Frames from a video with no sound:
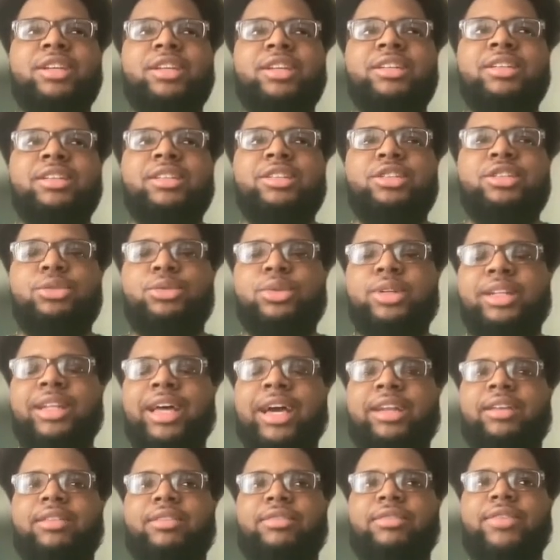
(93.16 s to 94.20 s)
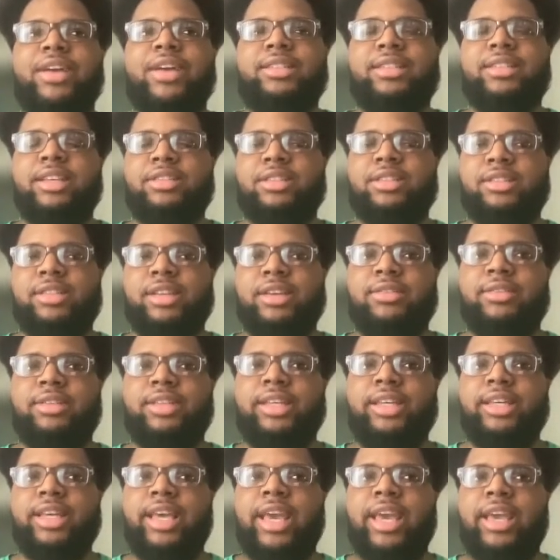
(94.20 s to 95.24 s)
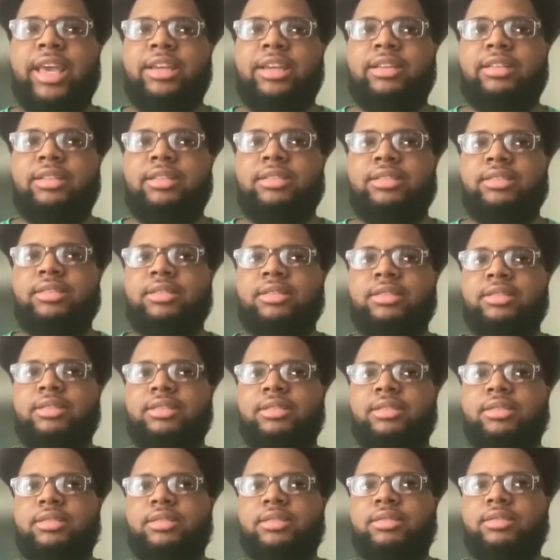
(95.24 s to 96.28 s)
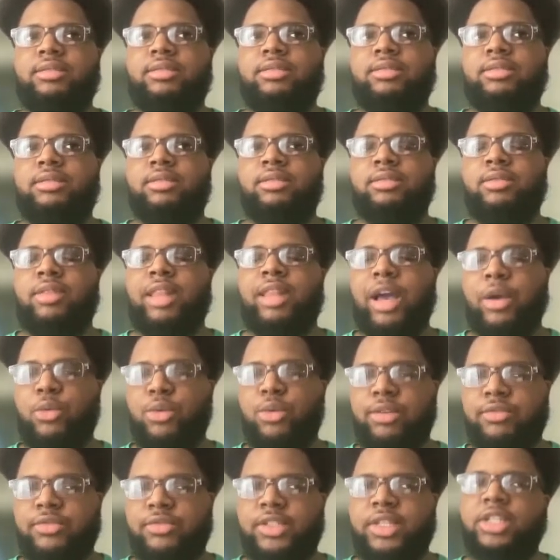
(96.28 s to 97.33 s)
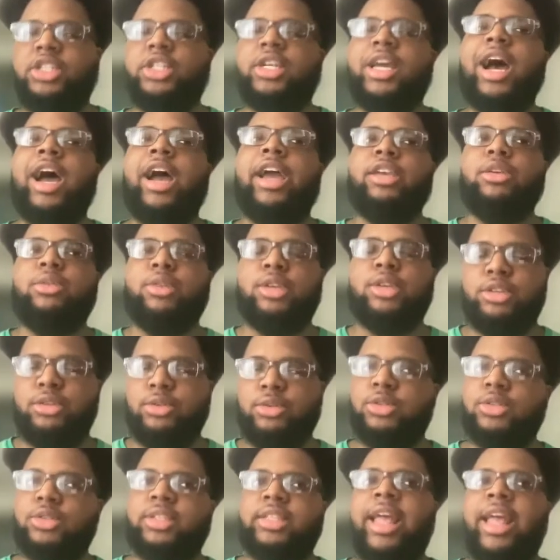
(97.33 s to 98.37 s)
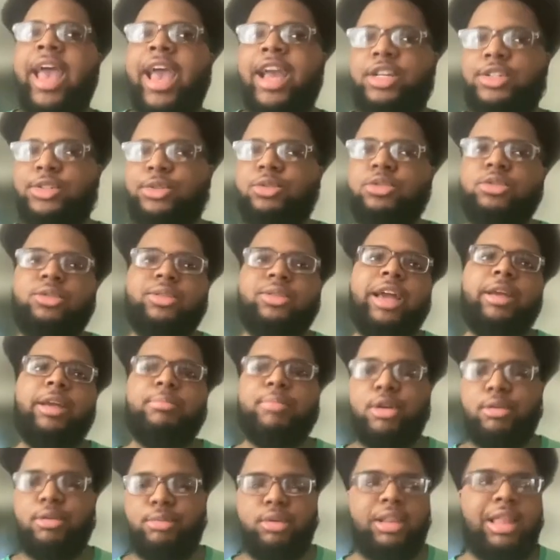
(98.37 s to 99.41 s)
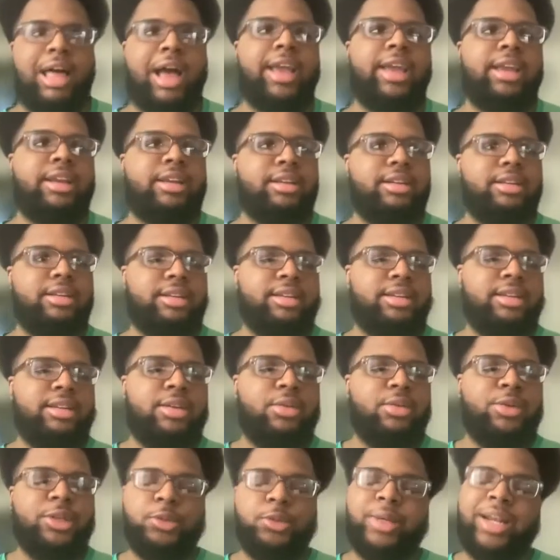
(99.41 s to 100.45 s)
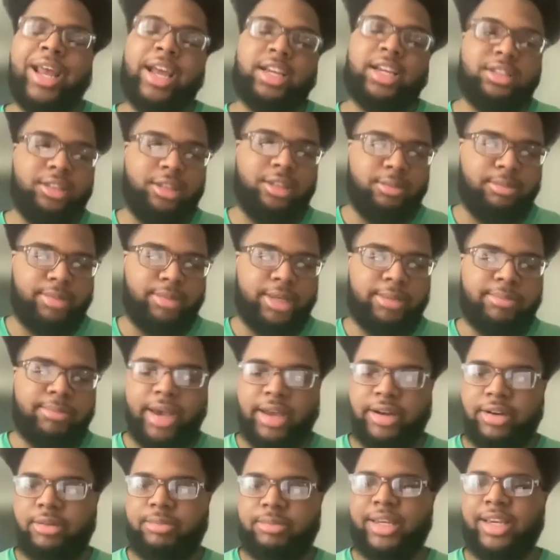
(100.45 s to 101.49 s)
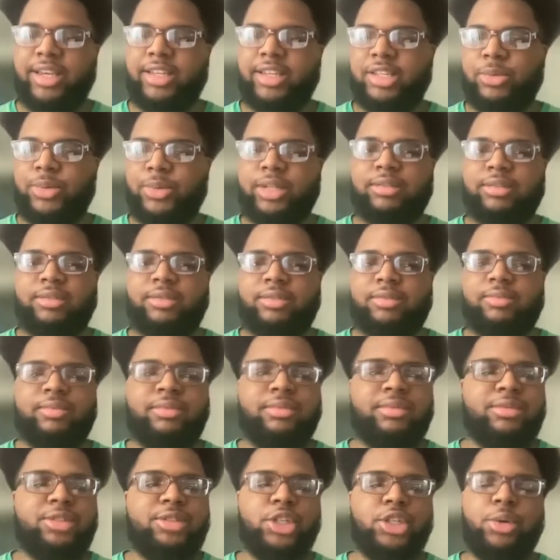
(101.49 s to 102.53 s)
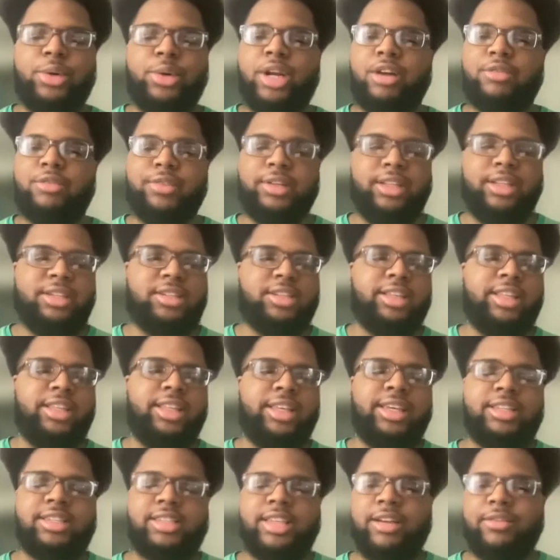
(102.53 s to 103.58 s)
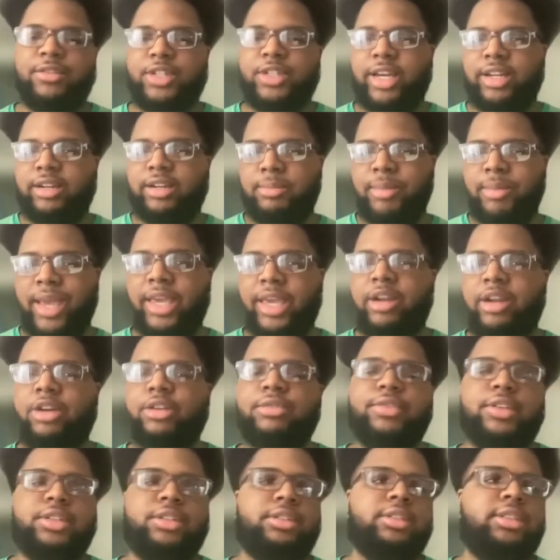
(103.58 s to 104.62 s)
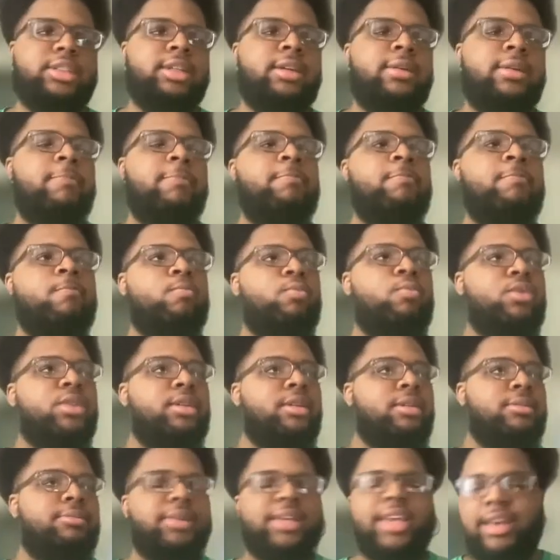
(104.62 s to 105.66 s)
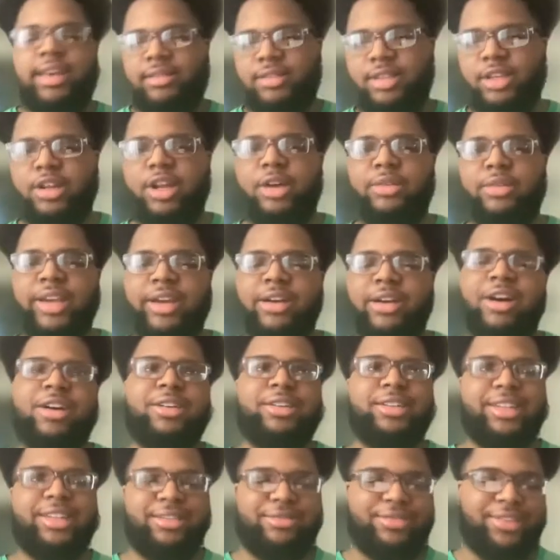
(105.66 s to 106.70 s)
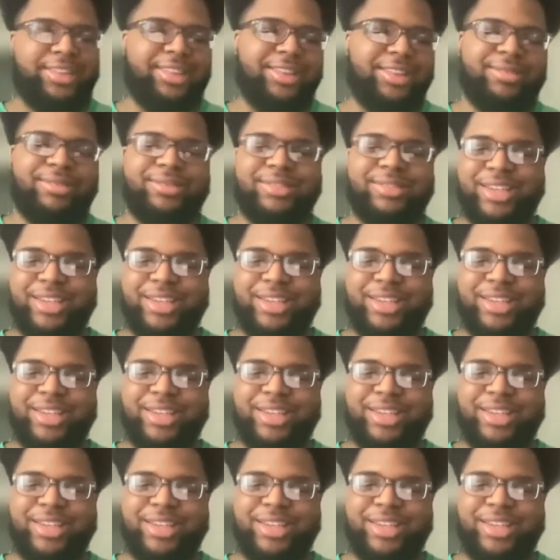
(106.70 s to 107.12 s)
to do the lighting effects necessarily in like with CGI. You could use an actual like purple light, which would actually be better because it would show it off realistically instead of trying to make it artificially. But yeah, there are different,